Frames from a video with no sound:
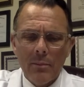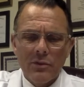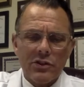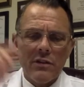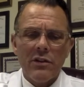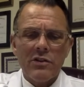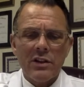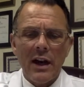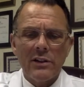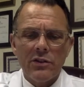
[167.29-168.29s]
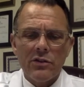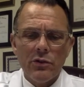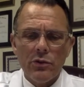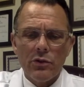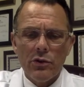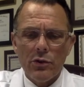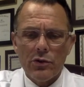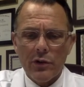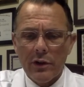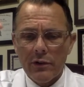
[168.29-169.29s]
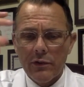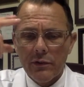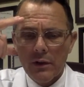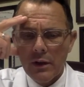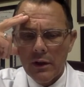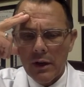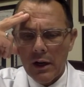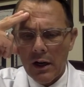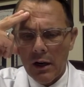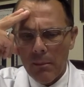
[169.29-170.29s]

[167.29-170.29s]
synthesizes nutrients. They